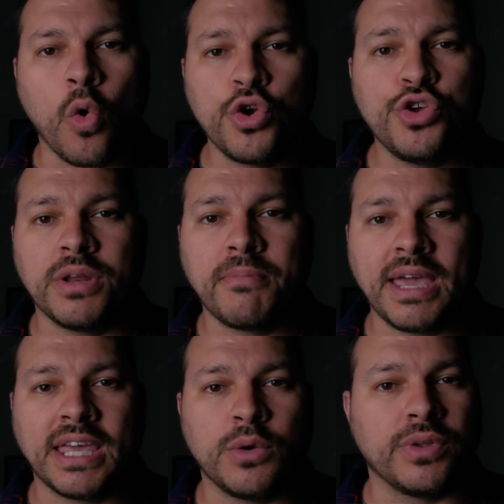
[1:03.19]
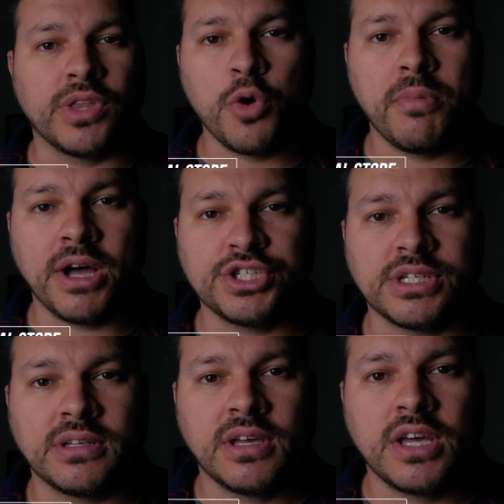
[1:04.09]
Or you can make it with no
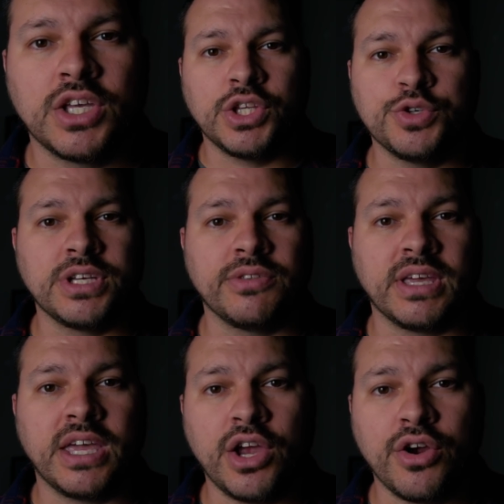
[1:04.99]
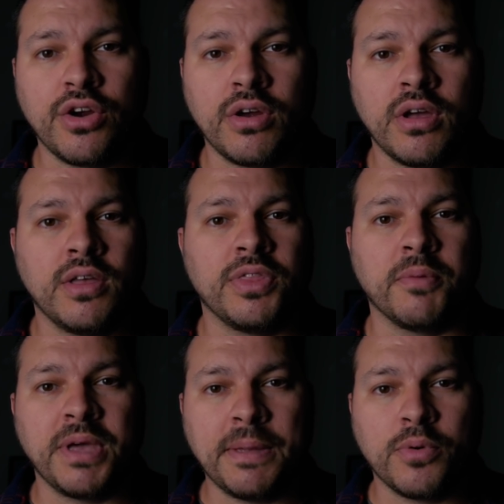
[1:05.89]
budget, using the gear, the
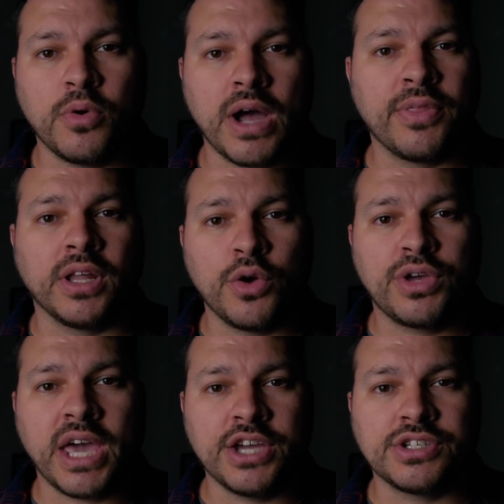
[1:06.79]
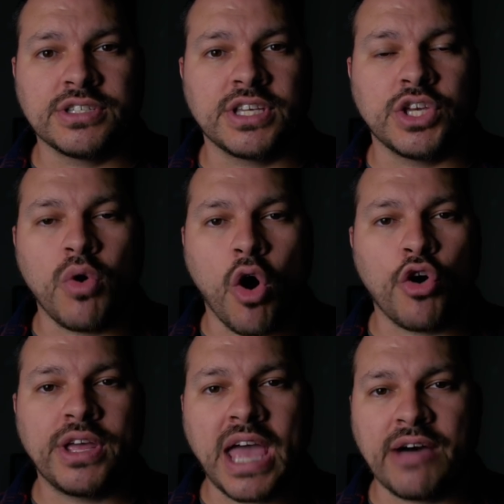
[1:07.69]
people, and the locations that you
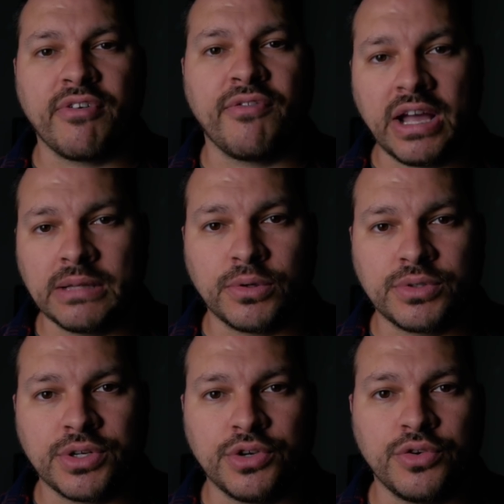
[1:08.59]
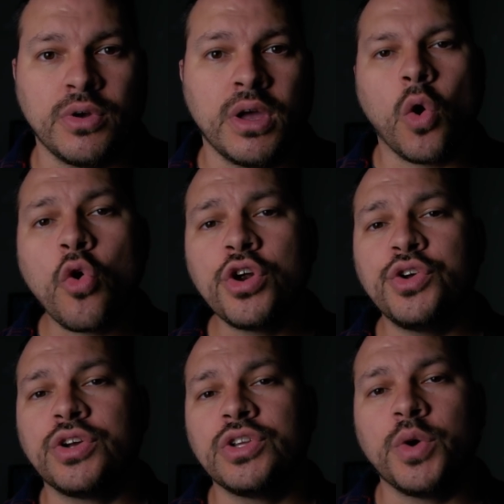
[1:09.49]
already have available to you, or
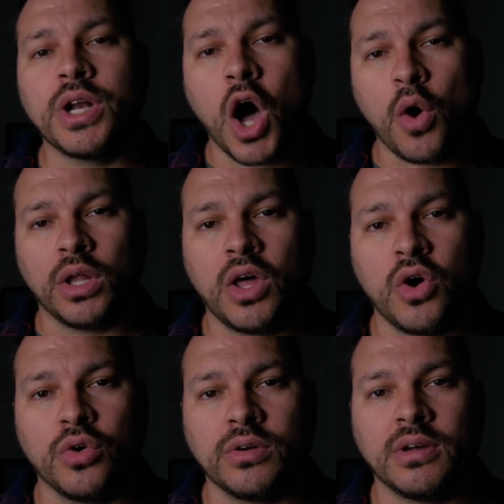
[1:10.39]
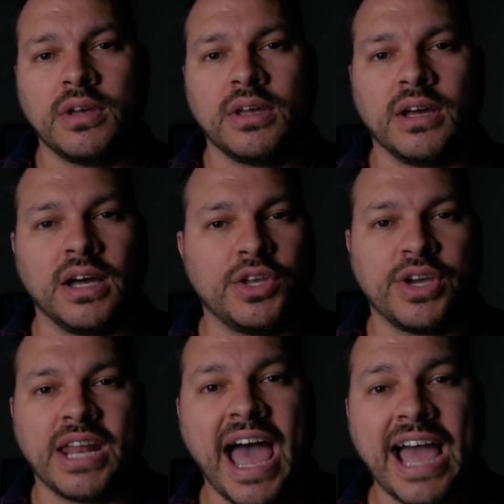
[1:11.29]
you can do it all alone. Uh, you
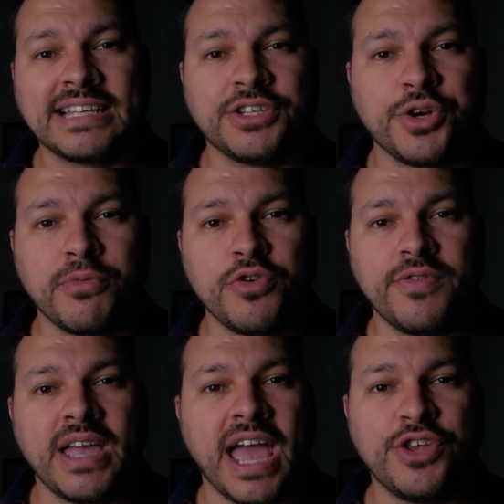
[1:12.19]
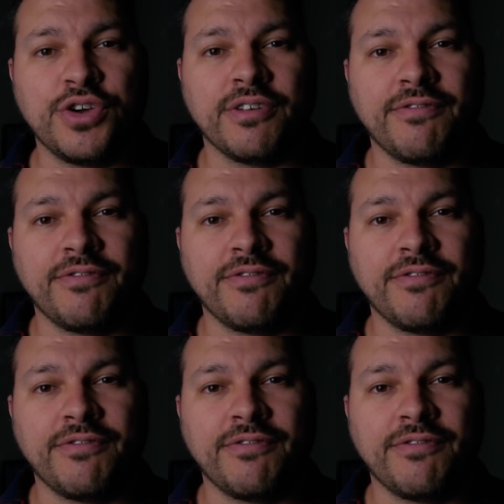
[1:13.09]
can act in your movie and you can